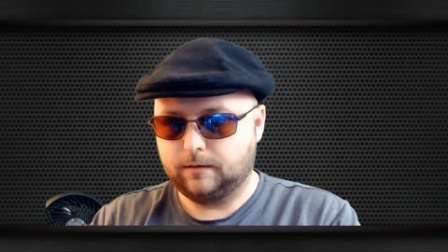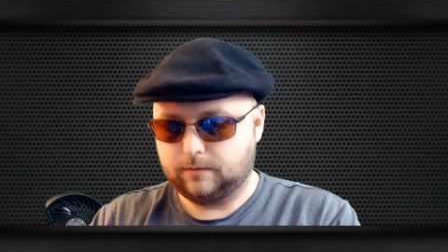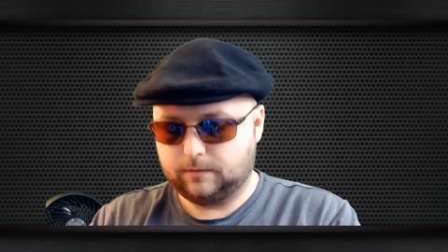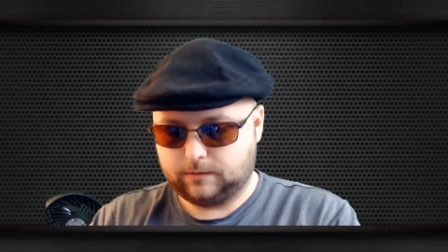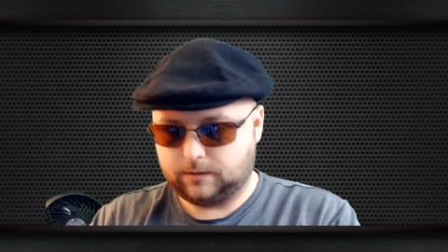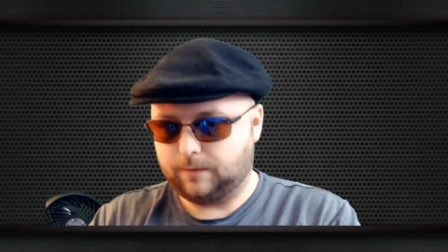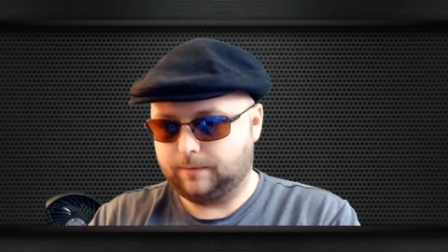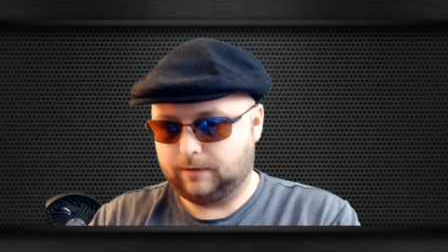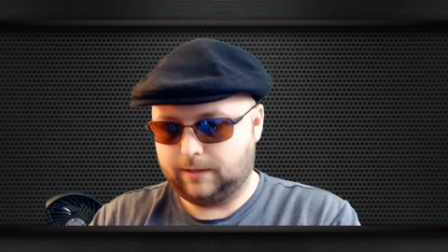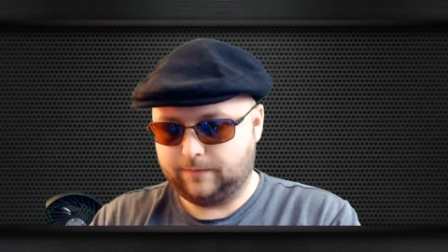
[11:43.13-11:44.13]
So I
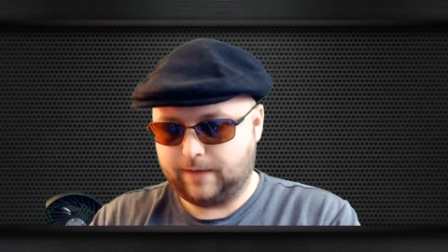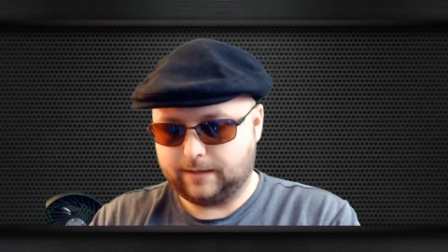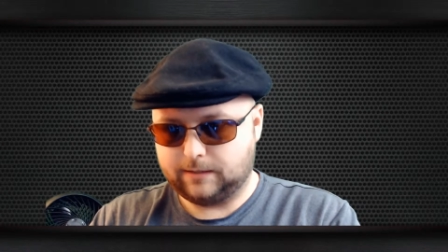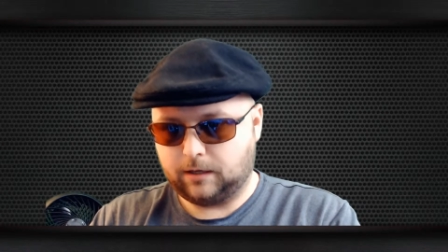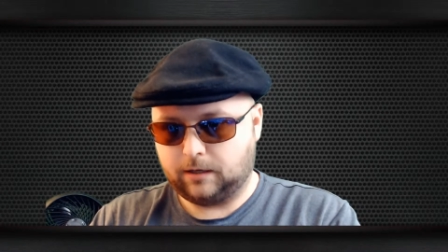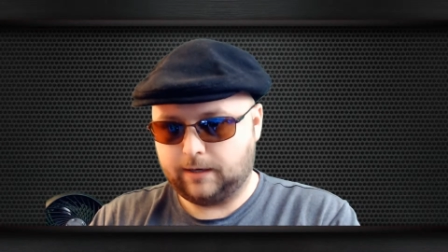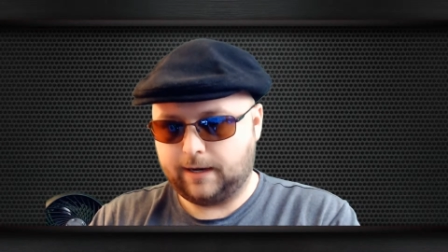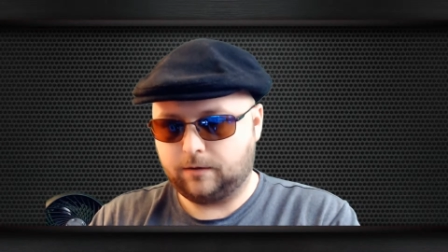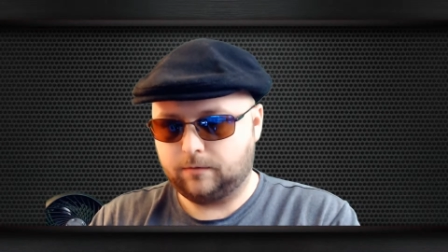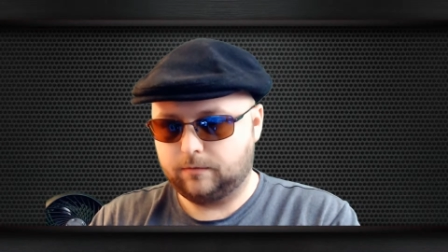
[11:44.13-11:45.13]
believe that is on
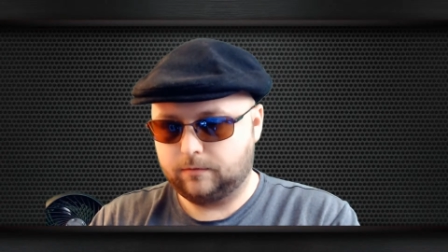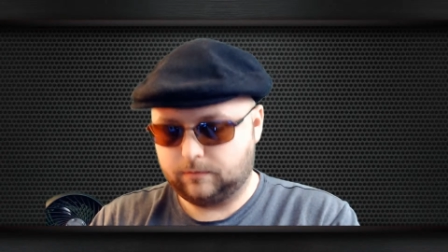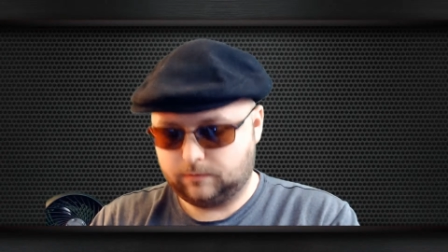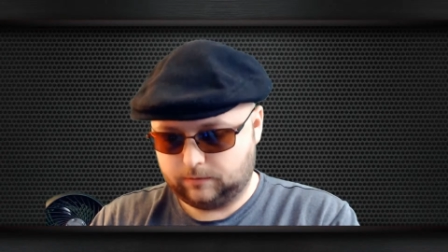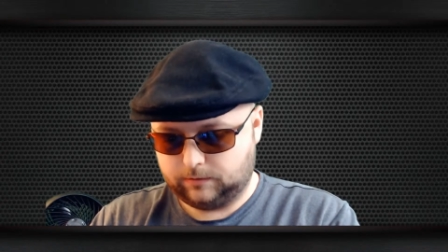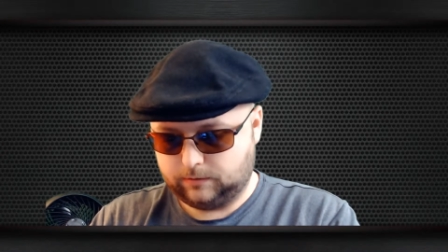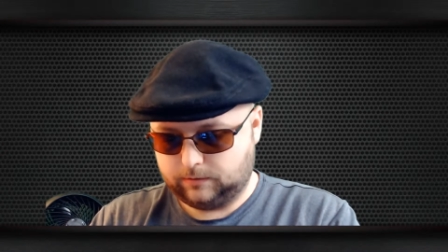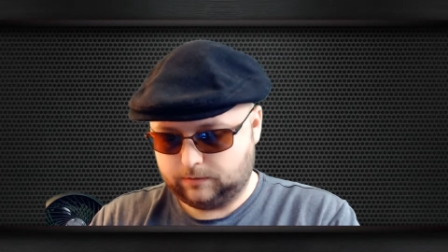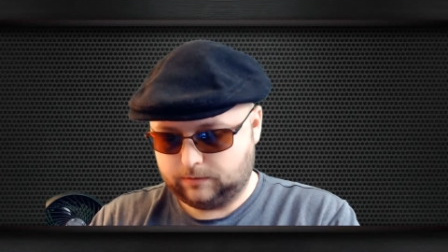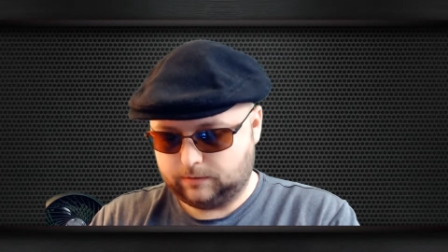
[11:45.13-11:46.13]
now.
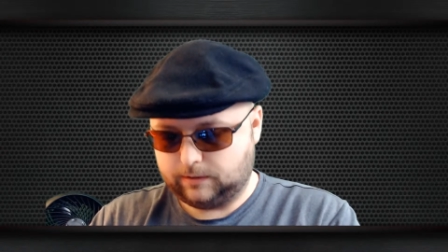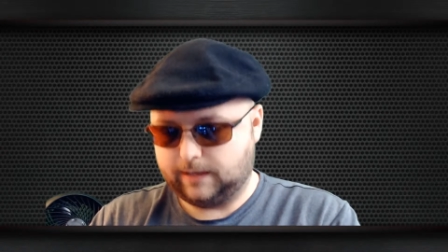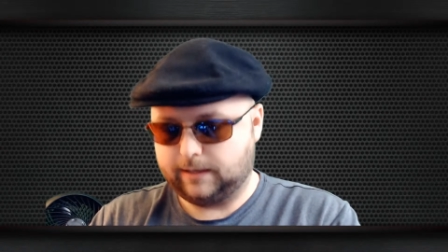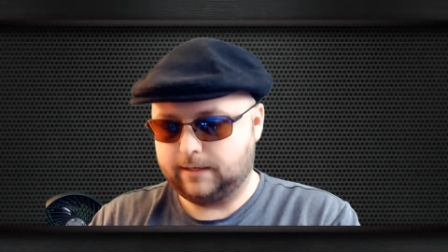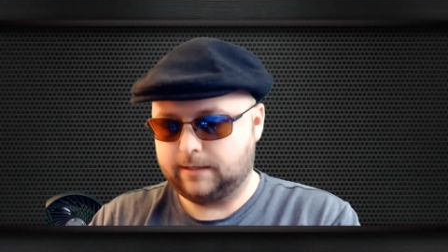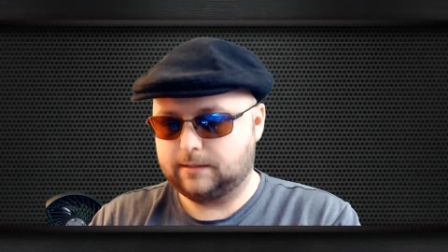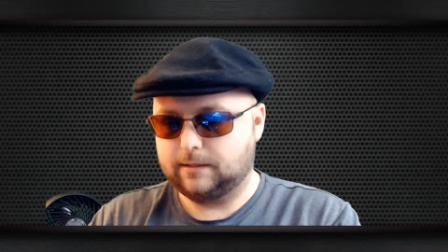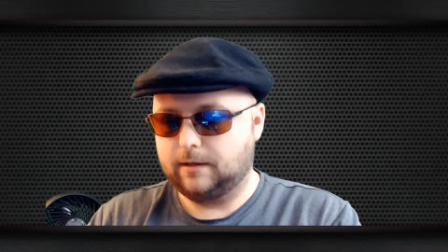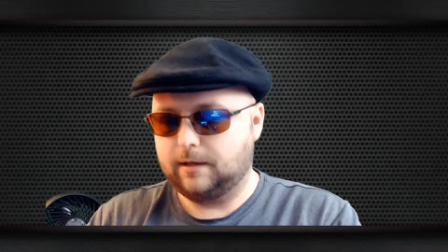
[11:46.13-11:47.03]
That it is.